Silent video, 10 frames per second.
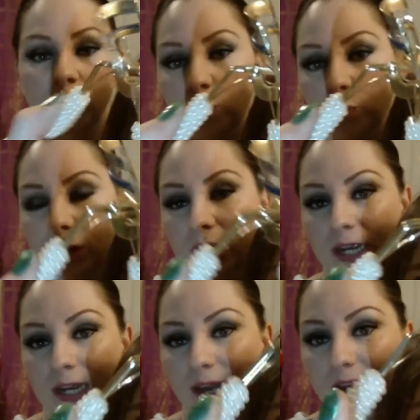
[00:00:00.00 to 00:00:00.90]
so
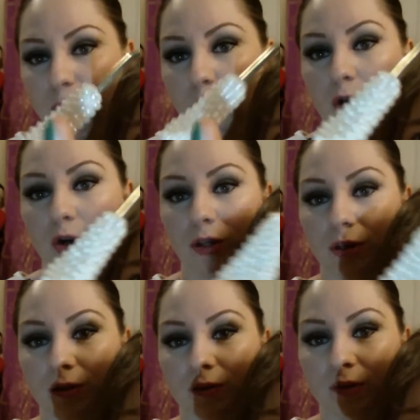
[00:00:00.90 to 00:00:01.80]
pretty, has
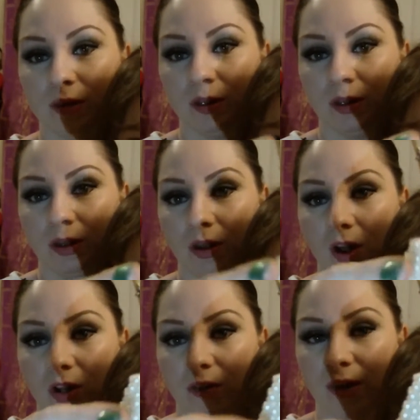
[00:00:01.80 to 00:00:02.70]
pearls
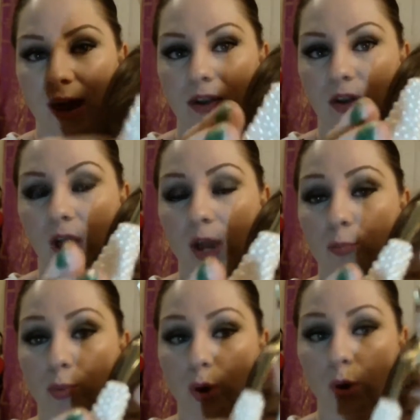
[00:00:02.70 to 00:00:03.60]
all on the handle.
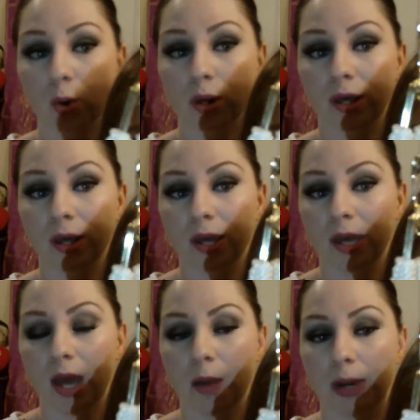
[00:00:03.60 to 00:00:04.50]
I broke
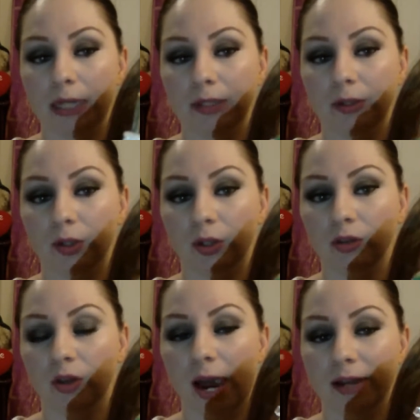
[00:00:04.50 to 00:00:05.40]
my
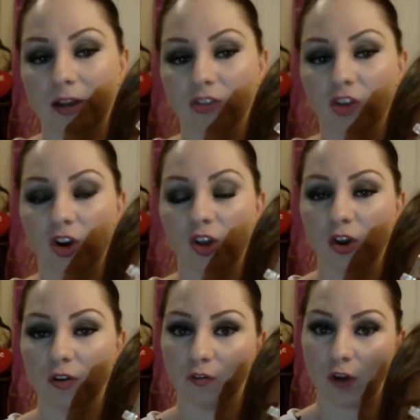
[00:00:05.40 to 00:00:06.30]
little eyelash
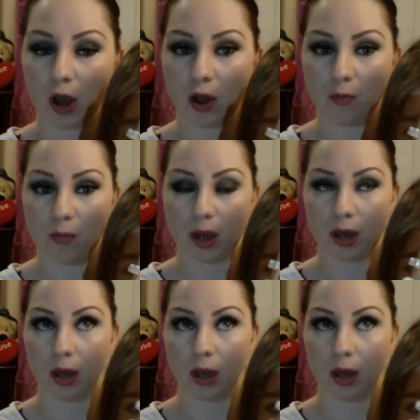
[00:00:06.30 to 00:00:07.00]
curler from,